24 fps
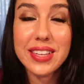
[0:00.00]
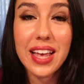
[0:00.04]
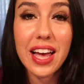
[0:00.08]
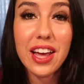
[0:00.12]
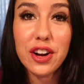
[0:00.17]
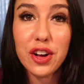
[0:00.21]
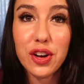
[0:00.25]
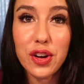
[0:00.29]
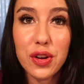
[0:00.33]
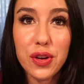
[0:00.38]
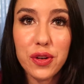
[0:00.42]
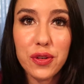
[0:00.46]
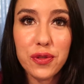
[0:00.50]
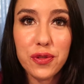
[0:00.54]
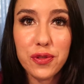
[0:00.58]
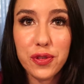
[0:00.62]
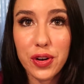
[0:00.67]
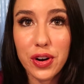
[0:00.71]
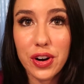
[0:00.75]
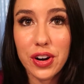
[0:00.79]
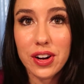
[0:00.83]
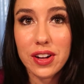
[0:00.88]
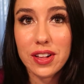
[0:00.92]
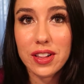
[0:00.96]
settle
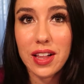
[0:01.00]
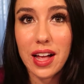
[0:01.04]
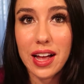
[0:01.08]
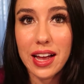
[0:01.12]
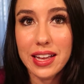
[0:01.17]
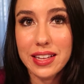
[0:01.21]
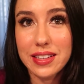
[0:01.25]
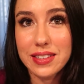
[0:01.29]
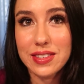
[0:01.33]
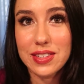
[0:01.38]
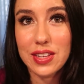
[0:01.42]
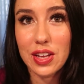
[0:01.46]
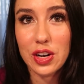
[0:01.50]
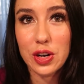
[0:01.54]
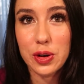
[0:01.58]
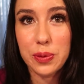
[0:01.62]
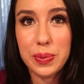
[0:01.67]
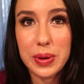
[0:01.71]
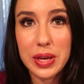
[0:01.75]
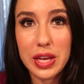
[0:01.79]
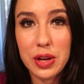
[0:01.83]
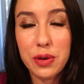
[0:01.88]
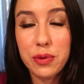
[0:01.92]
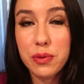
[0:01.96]
for clients that are
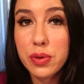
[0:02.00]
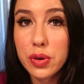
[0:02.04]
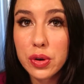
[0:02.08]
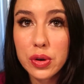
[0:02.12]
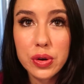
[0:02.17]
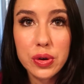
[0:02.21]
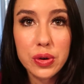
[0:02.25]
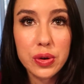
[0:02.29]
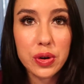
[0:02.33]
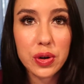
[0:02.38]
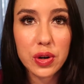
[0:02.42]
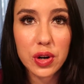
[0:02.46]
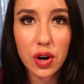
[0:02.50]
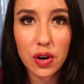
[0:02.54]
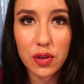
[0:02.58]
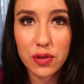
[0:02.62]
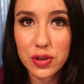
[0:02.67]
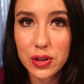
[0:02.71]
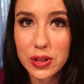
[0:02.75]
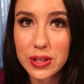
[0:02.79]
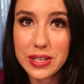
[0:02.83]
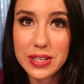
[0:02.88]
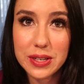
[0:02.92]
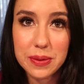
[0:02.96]
being rude or
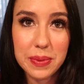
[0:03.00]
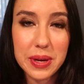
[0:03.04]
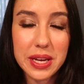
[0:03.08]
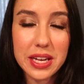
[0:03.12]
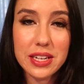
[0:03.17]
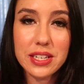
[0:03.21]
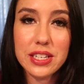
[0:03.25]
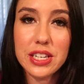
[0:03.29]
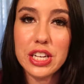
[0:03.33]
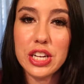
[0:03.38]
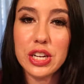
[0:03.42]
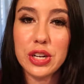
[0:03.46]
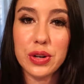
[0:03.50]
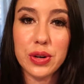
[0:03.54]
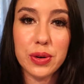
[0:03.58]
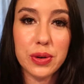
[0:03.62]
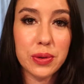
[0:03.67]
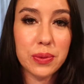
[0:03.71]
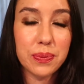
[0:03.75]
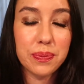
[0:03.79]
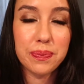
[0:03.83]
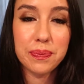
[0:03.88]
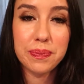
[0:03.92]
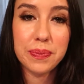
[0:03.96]
overly demanding
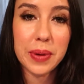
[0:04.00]
or